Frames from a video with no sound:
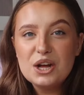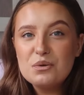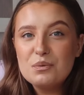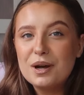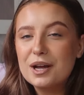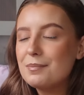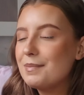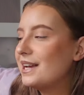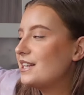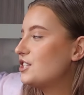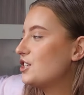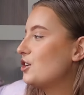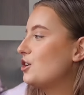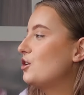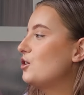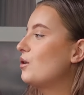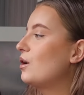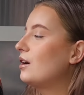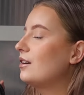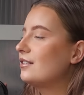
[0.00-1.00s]
we're gonna make
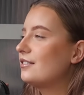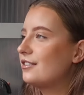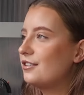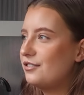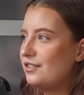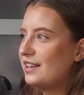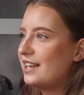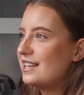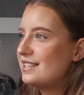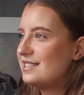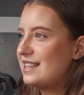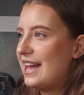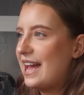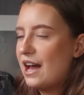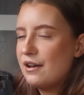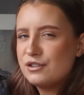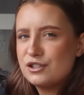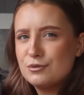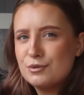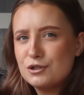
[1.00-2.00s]
do. The thing is, they
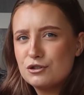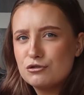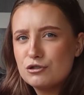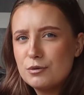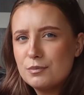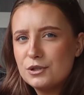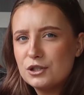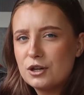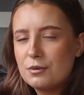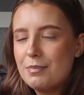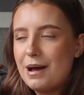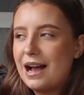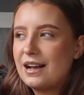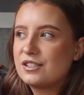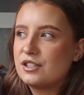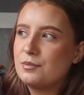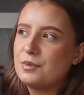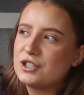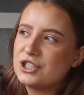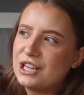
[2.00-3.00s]
have so much room and you can pack
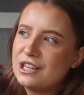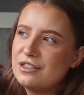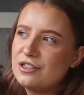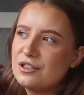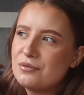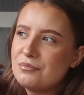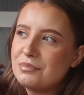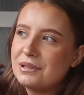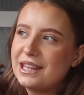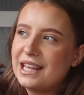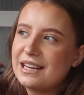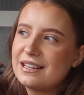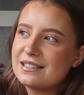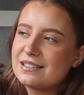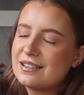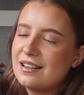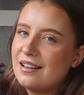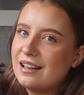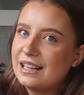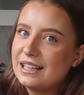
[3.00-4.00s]
so much in them, but then
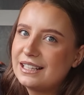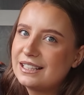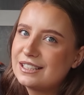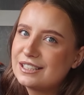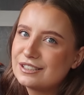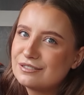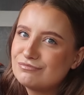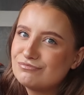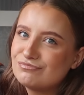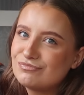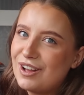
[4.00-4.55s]
it's like,